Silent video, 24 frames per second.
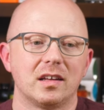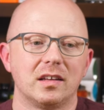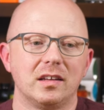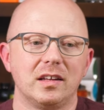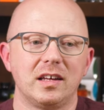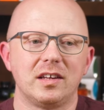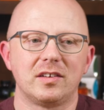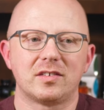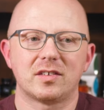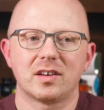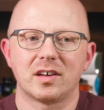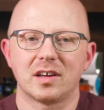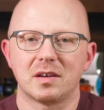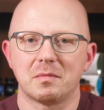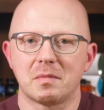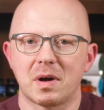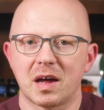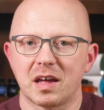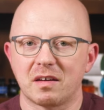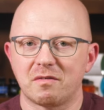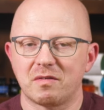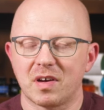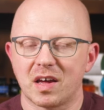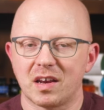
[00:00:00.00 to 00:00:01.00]
Lisa and
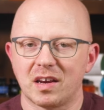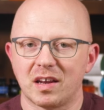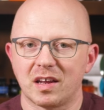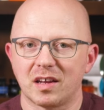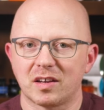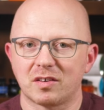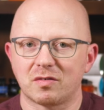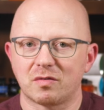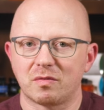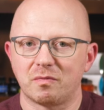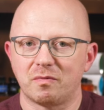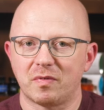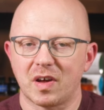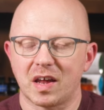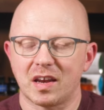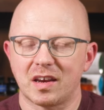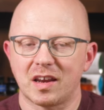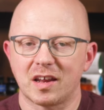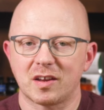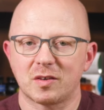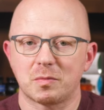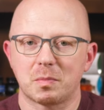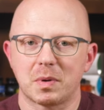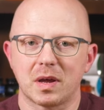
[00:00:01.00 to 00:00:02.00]
Mike Vanness from
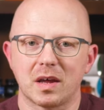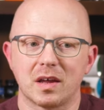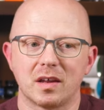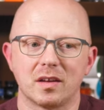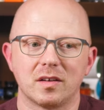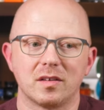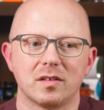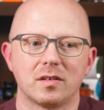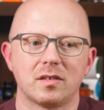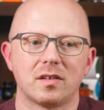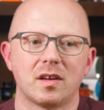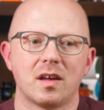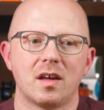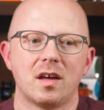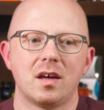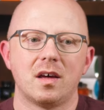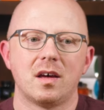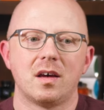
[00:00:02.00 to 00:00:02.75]
Vanness Pens,